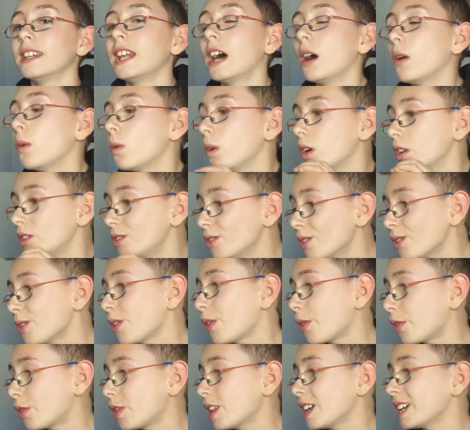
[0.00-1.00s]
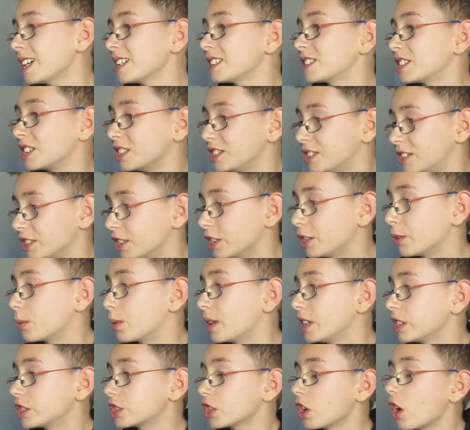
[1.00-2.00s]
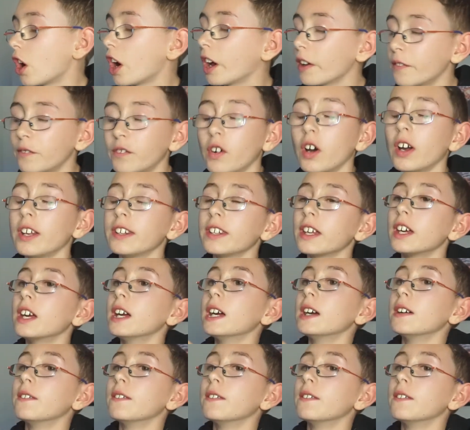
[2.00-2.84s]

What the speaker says: Now, another thing to do, which I find